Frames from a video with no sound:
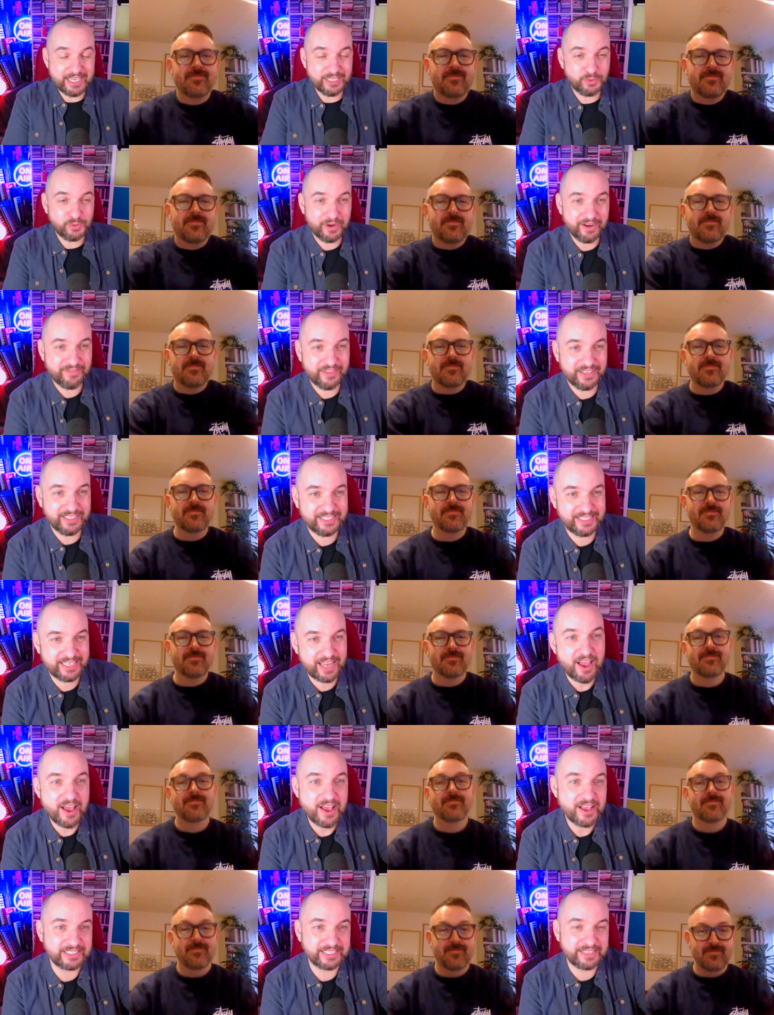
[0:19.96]
Speaker 1: is one of the
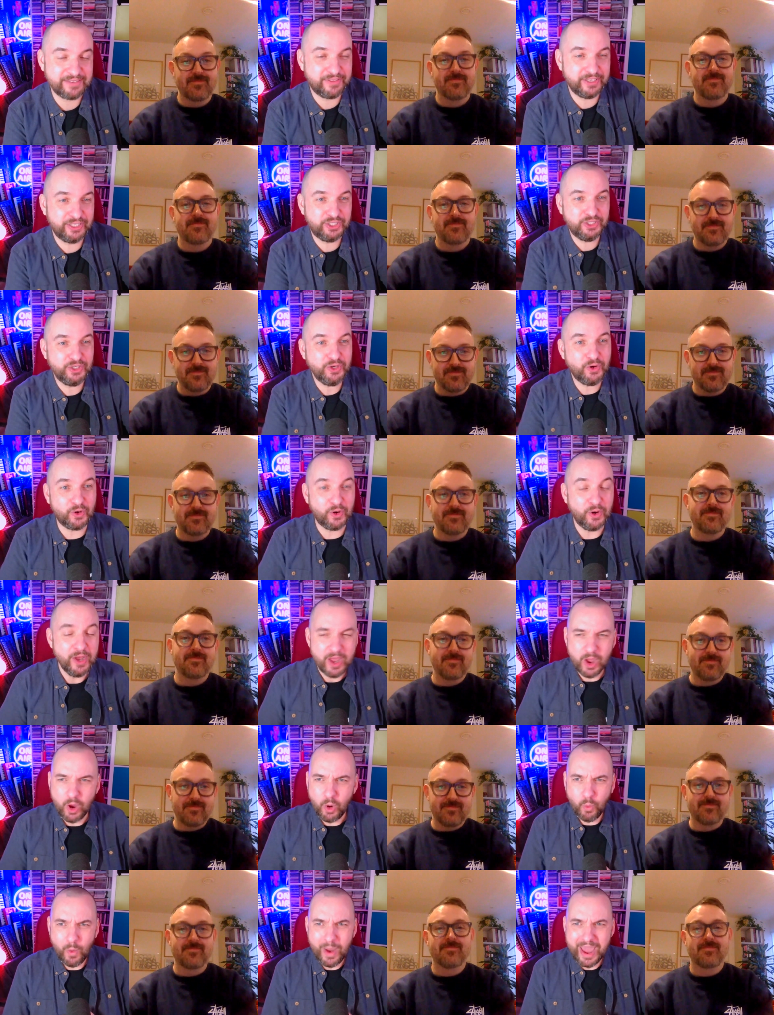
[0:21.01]
stars of the short.
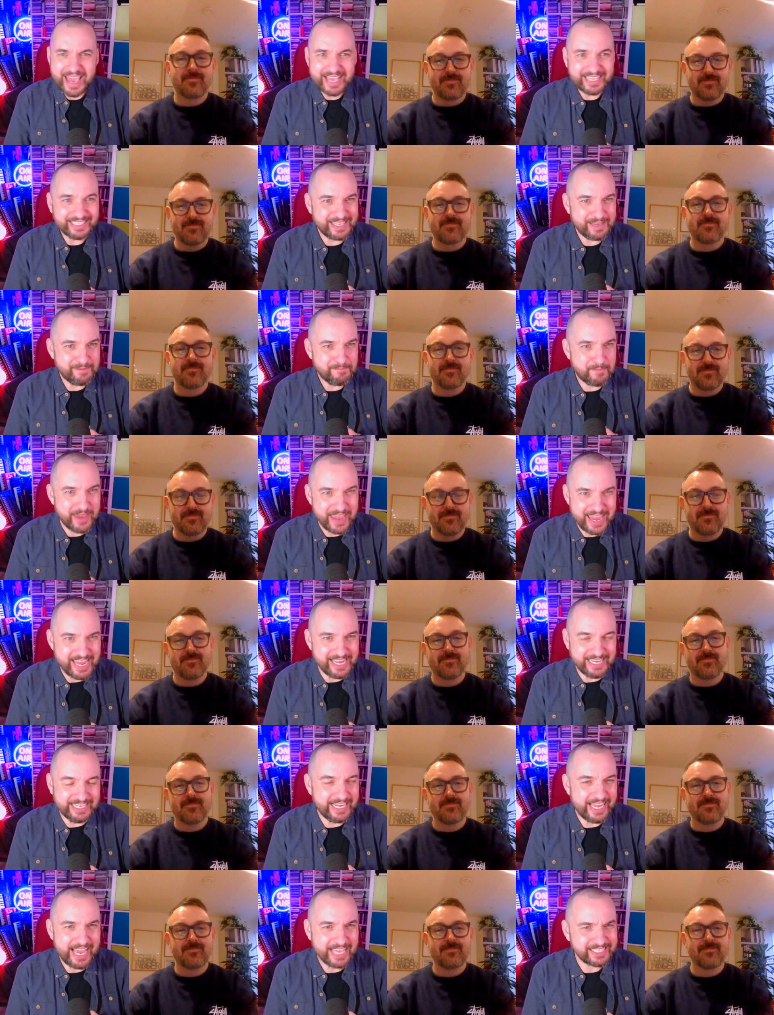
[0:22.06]
Where has he
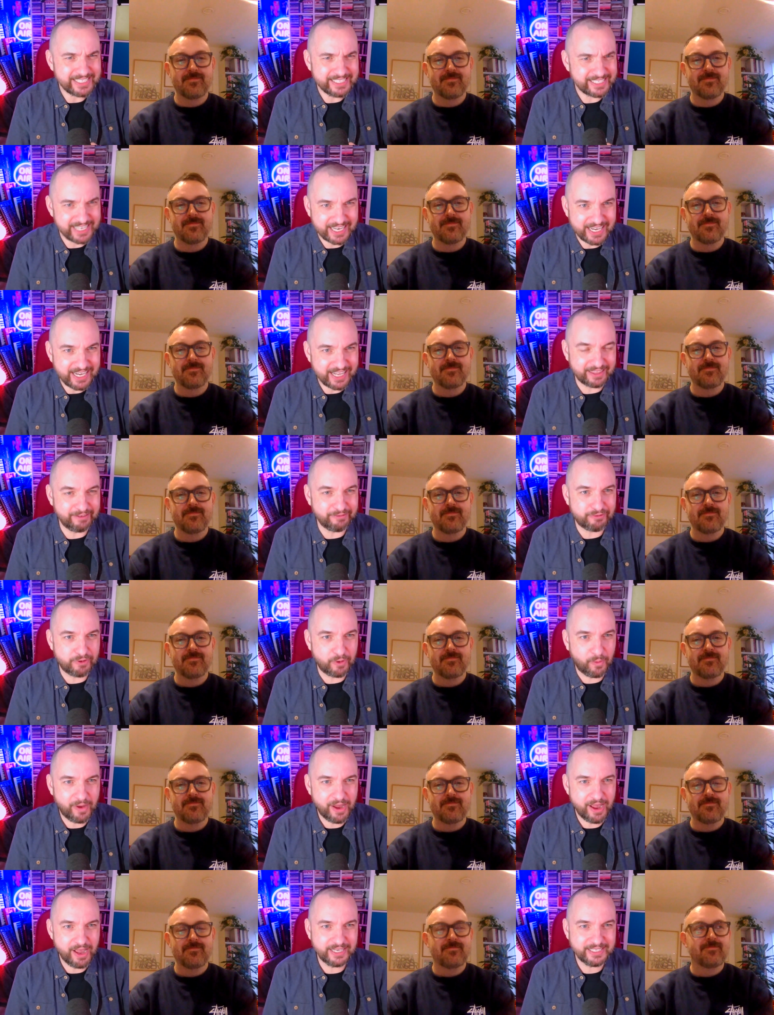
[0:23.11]
been? He hasn't done anything
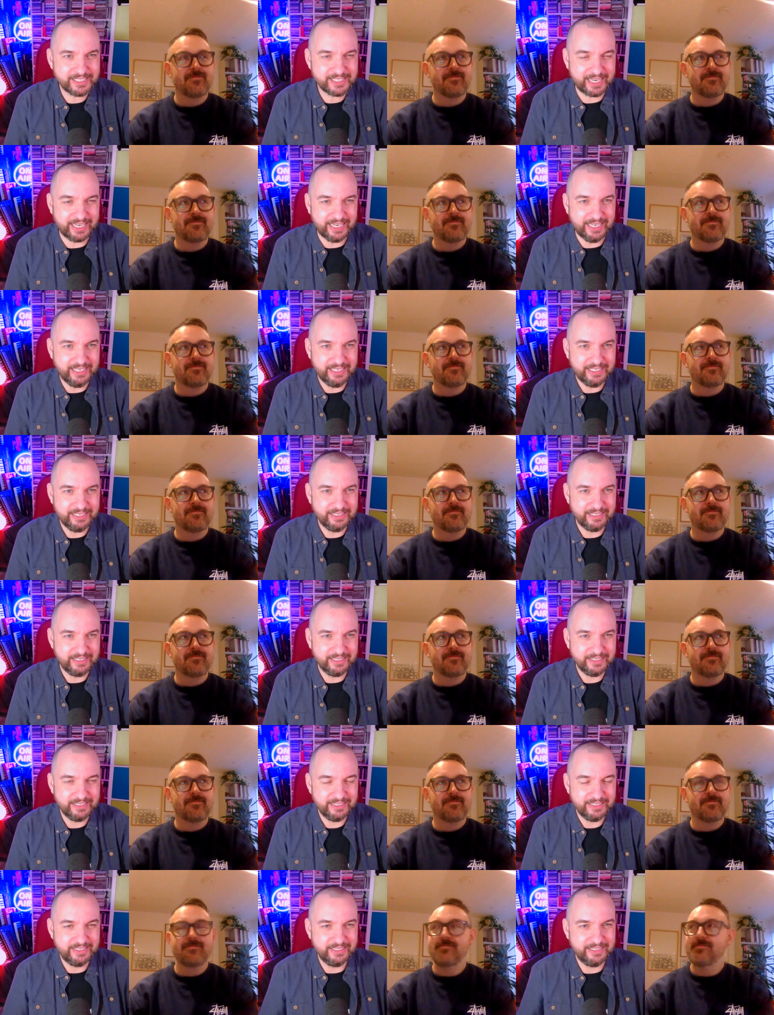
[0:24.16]
for a while, has he?
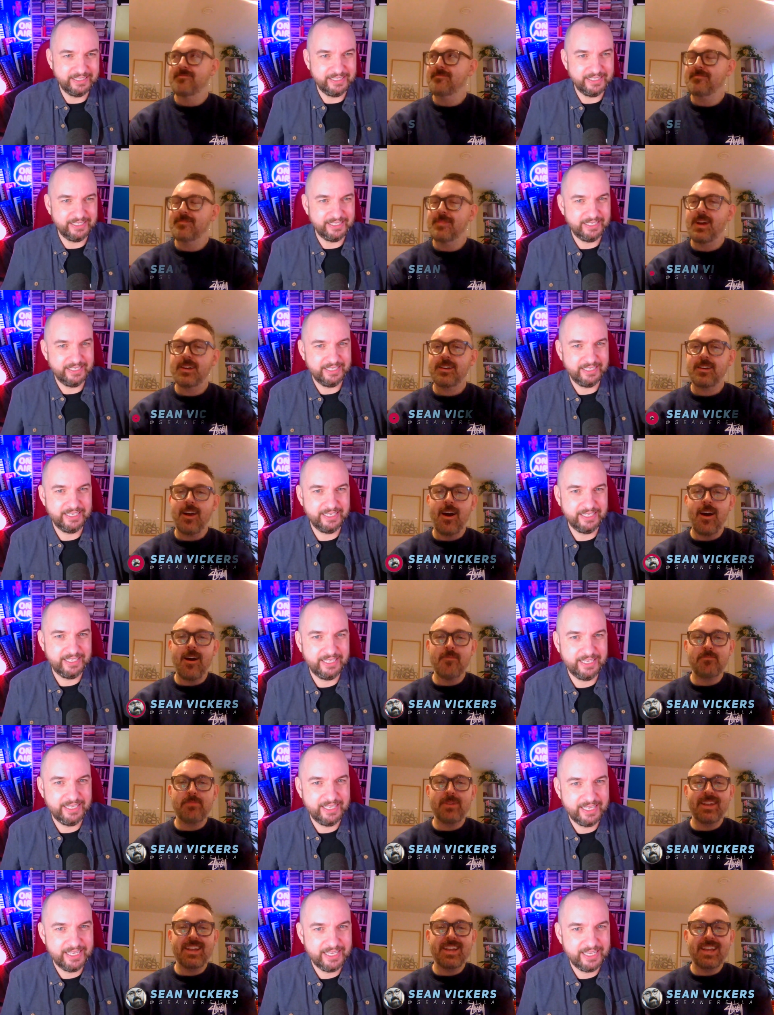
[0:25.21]
Speaker 2: I
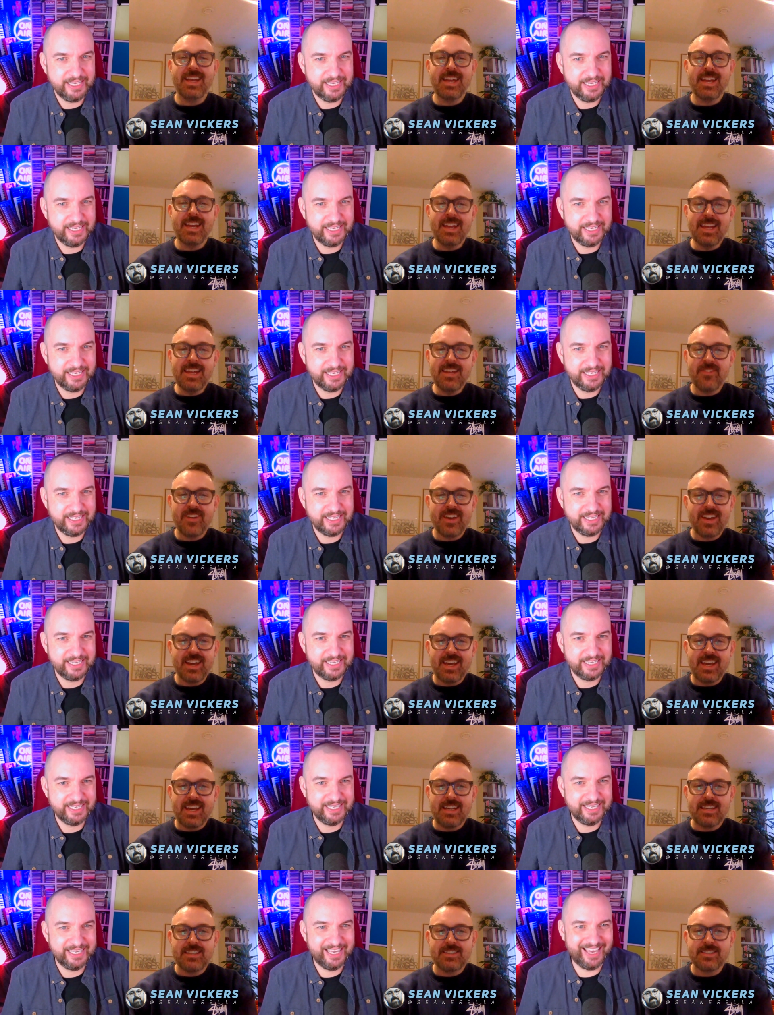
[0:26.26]
can't
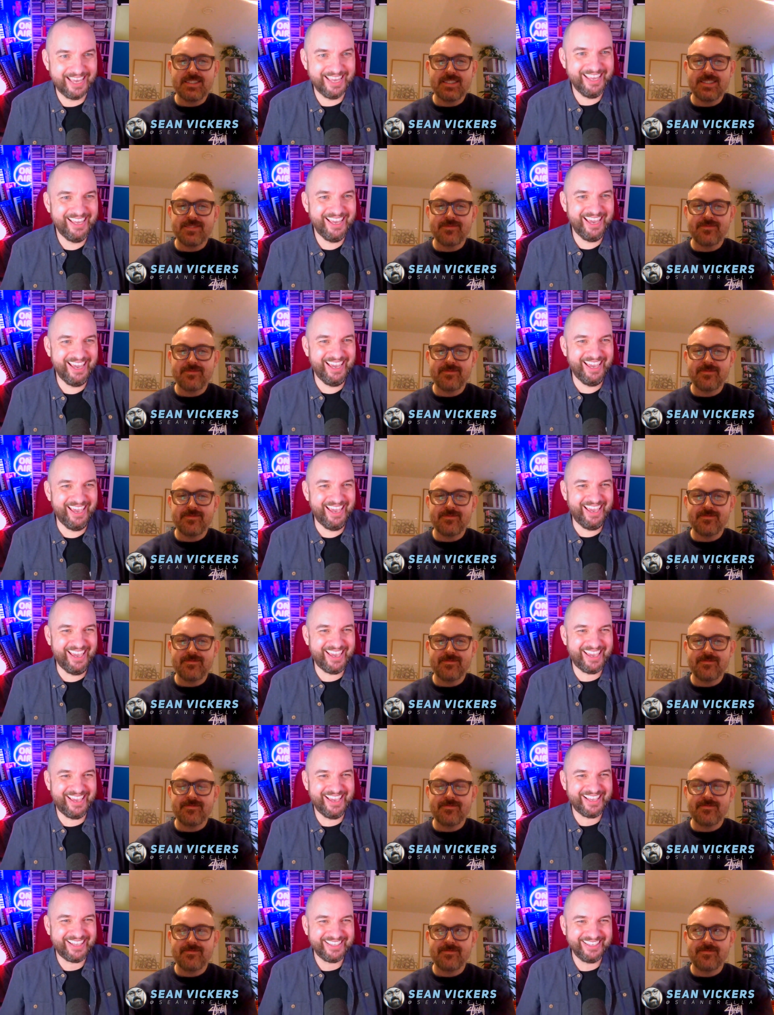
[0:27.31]
believe
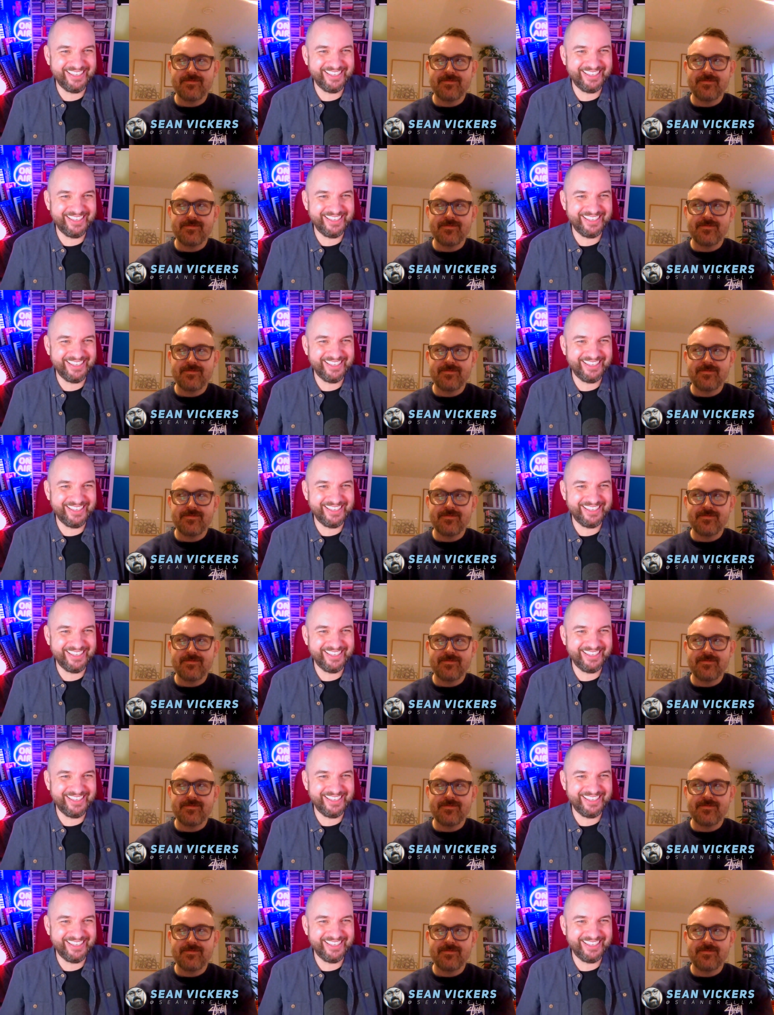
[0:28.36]
it.